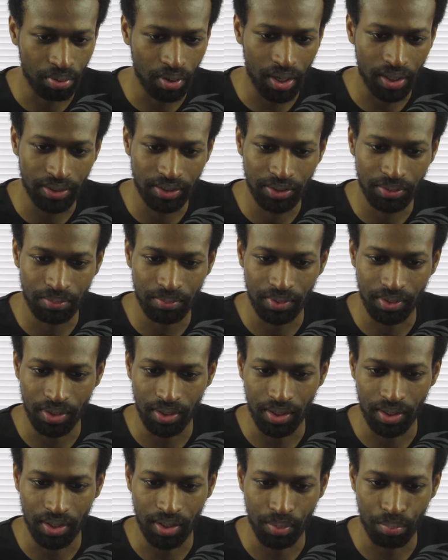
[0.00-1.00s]
pros
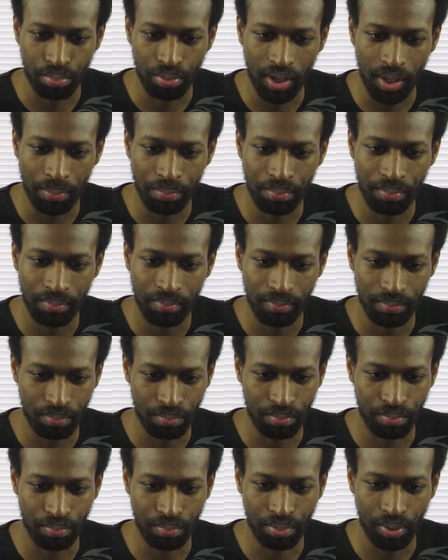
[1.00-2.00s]
the, the prop.
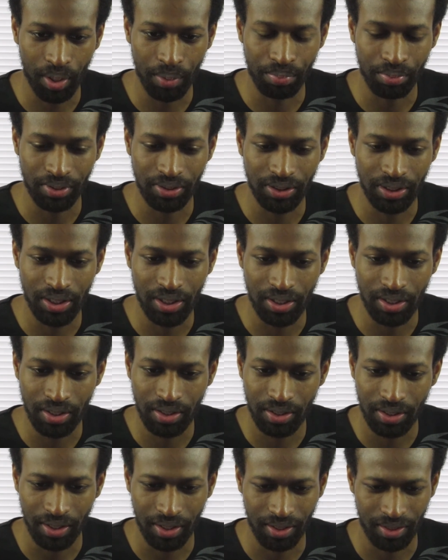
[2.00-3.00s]

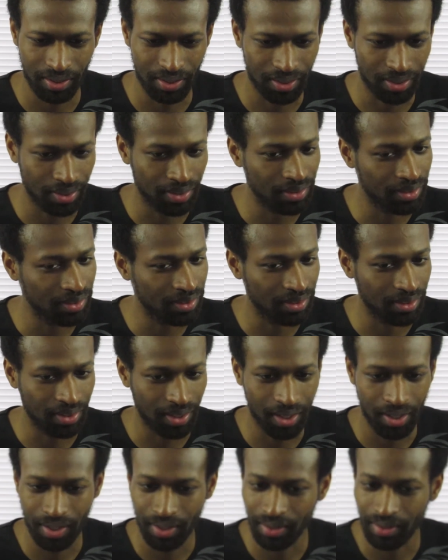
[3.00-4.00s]
propensity,
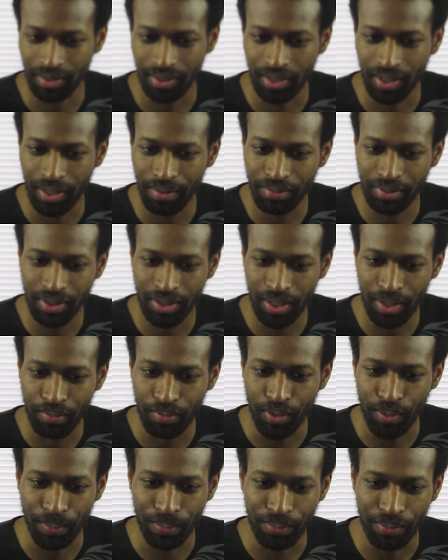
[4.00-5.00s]
uh, never seen
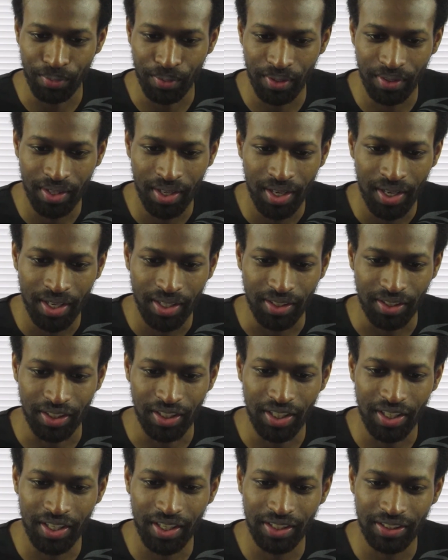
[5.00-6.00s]
that word before,
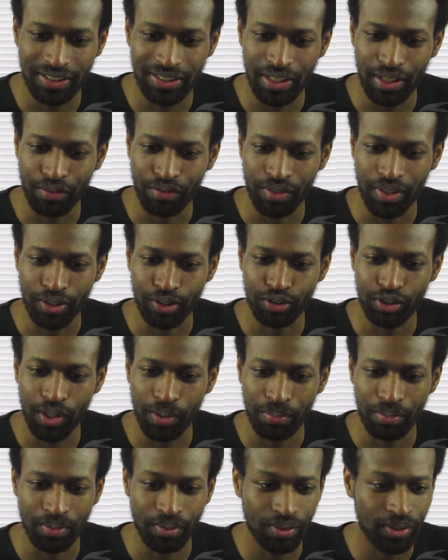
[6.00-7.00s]
to get herself into
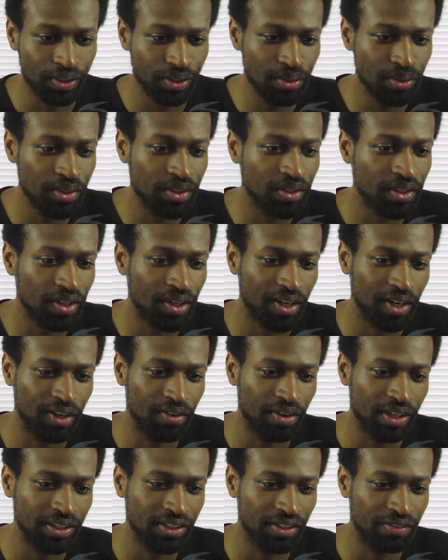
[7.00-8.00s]
trouble due to her
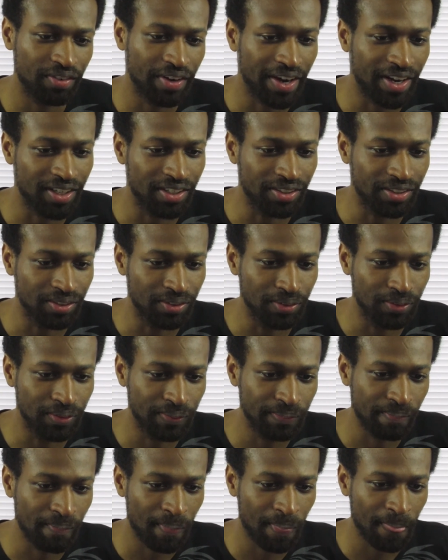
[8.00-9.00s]
aggressive attitude.
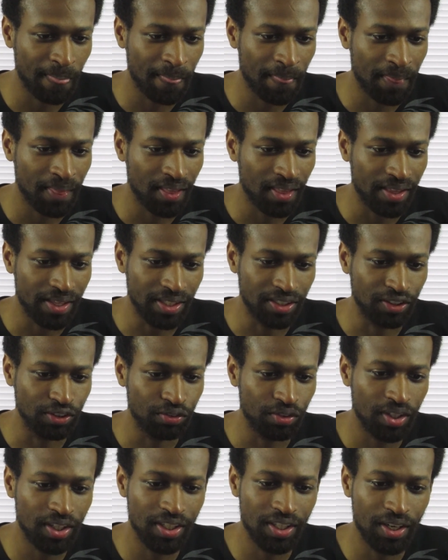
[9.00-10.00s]

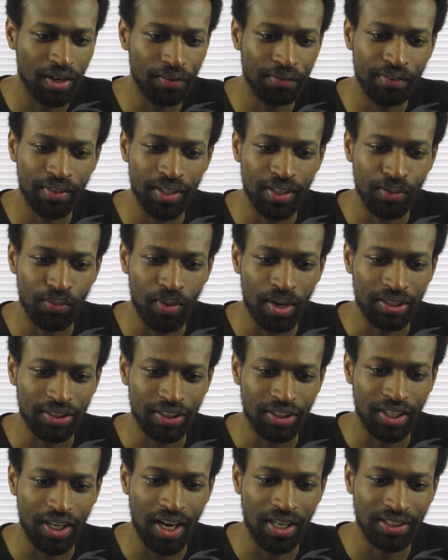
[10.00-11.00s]
It's really no fun to
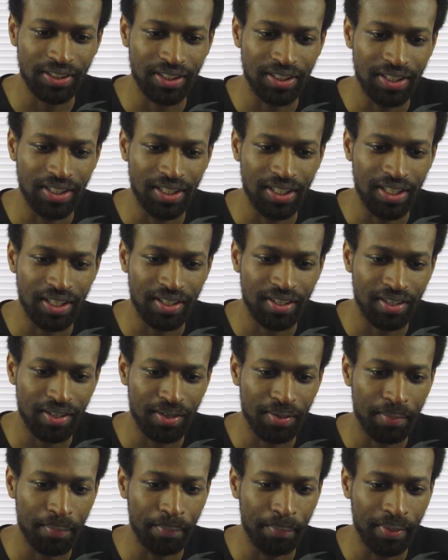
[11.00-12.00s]
watch her constantly get
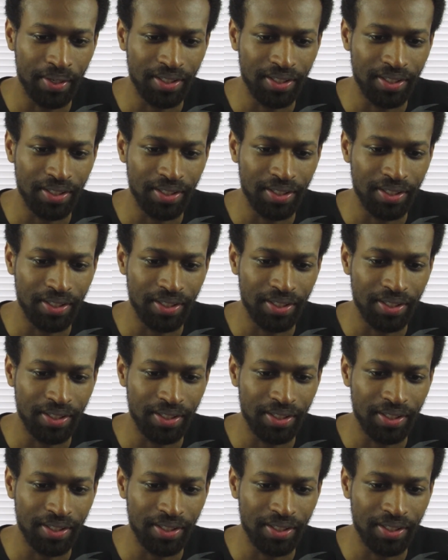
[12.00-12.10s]
her